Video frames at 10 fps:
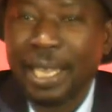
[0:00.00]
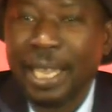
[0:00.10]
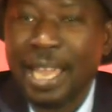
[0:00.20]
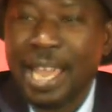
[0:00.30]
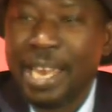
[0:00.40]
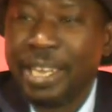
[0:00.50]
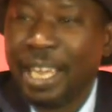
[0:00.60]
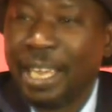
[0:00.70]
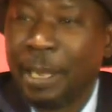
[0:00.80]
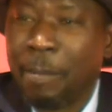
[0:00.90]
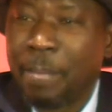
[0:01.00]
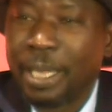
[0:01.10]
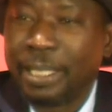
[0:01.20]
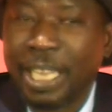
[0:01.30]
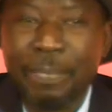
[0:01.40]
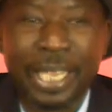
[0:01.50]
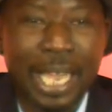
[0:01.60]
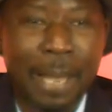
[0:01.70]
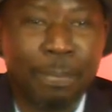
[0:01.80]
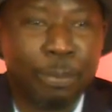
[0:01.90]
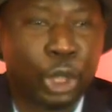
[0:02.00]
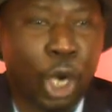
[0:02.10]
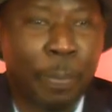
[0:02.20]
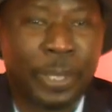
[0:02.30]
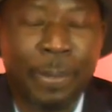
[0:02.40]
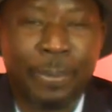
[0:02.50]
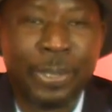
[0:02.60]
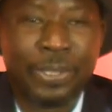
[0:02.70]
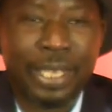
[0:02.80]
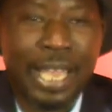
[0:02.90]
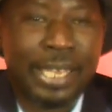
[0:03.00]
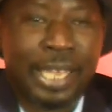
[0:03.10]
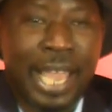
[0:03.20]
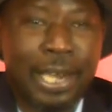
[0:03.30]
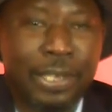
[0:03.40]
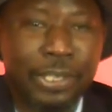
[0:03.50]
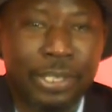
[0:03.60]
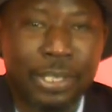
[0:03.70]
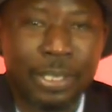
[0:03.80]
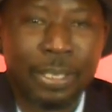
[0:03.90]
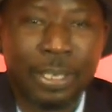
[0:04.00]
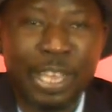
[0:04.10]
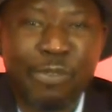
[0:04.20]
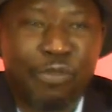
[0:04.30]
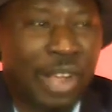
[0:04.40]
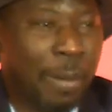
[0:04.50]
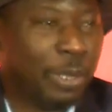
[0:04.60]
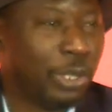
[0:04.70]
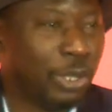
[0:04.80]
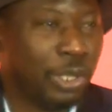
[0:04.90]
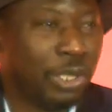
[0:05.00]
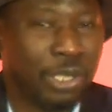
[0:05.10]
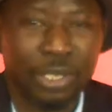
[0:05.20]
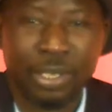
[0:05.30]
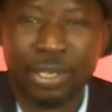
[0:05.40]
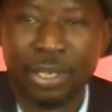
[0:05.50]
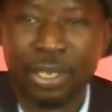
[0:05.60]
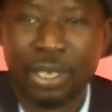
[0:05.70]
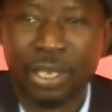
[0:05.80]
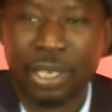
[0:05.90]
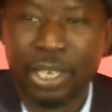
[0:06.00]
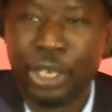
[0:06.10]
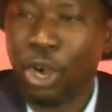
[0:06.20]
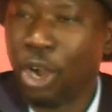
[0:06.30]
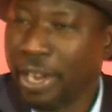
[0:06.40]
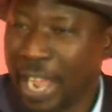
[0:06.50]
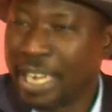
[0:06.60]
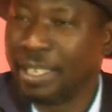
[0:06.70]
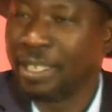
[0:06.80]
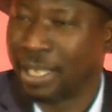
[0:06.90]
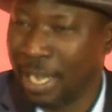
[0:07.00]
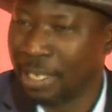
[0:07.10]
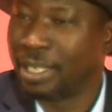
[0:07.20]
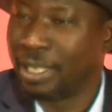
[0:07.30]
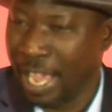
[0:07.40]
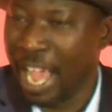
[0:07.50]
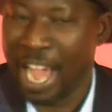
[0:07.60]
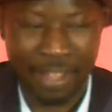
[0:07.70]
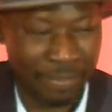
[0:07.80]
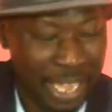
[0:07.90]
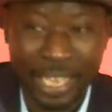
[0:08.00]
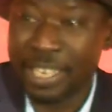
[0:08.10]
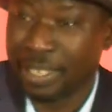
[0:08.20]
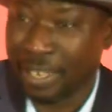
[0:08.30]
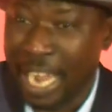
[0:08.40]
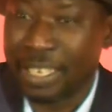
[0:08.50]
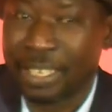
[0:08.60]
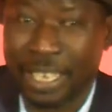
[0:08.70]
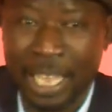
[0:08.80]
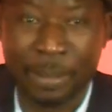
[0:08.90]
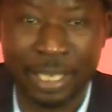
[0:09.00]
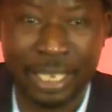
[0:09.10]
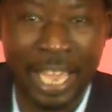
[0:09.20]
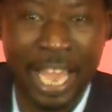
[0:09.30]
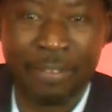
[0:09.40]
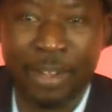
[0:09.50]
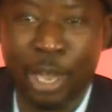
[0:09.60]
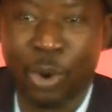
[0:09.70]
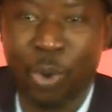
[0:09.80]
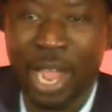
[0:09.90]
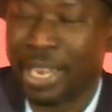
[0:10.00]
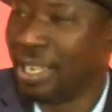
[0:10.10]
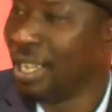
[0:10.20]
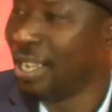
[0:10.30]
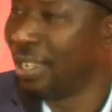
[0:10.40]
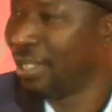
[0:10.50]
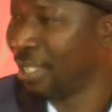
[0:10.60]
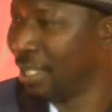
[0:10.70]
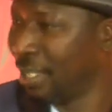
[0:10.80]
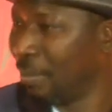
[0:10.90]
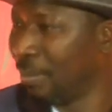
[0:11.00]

and they become shopkeepers and tailors and farmers. The only writing skills they have is the writing skills they have acquired in this system.